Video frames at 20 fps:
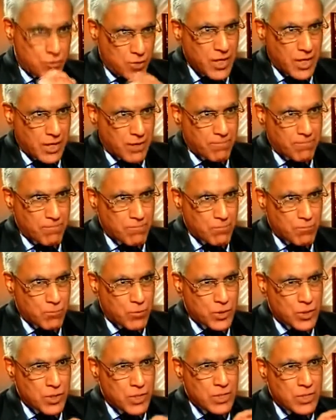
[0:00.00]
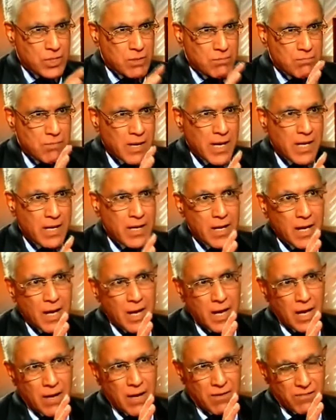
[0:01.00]
screening, which is the main
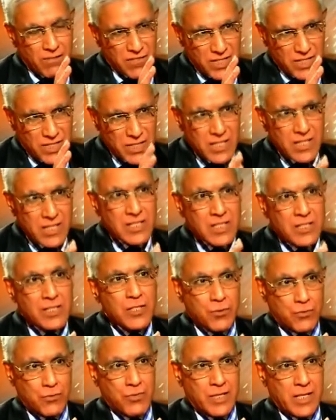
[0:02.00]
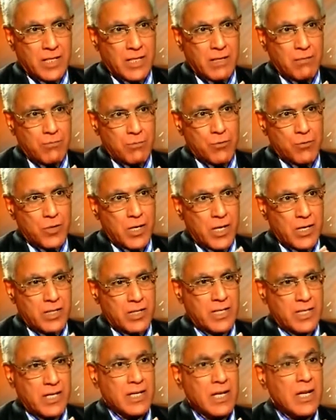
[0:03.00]
facility that you set up to try and
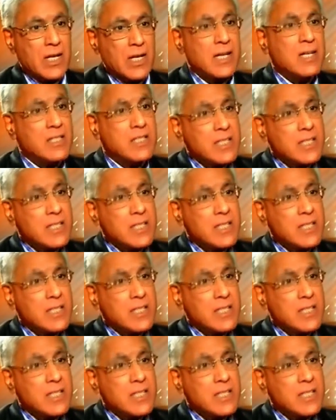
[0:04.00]
detect,